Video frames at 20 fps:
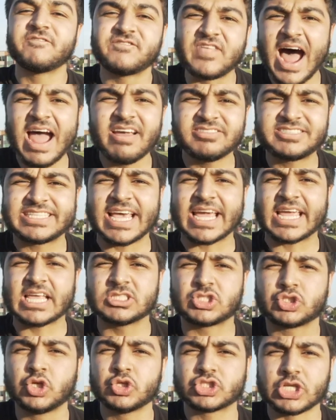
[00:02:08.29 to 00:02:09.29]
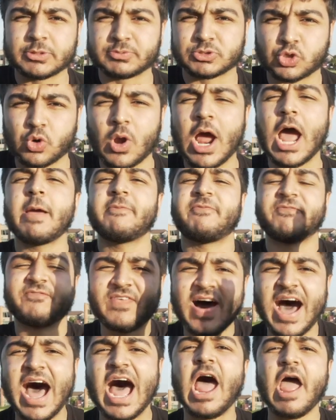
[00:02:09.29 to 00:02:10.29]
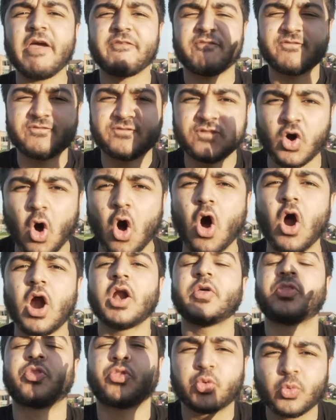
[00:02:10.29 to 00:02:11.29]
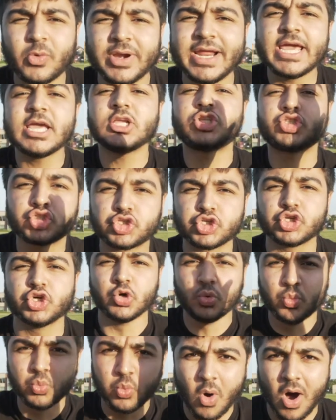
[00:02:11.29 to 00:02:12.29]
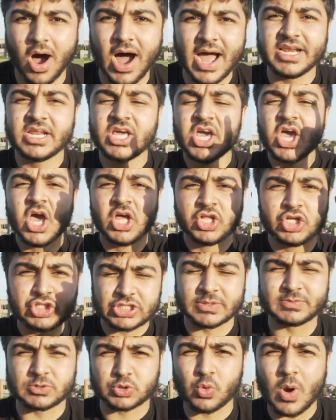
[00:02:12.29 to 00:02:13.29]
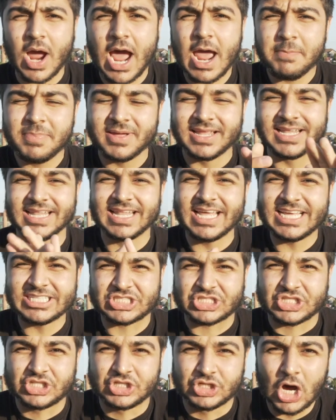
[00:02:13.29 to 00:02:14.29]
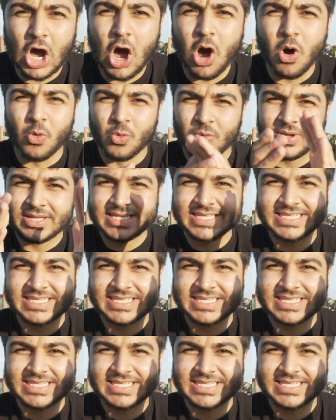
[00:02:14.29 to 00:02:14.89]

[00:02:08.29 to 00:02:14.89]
Five seconds to subscribe. Five, four, three, two, one. You subscribe, let's go.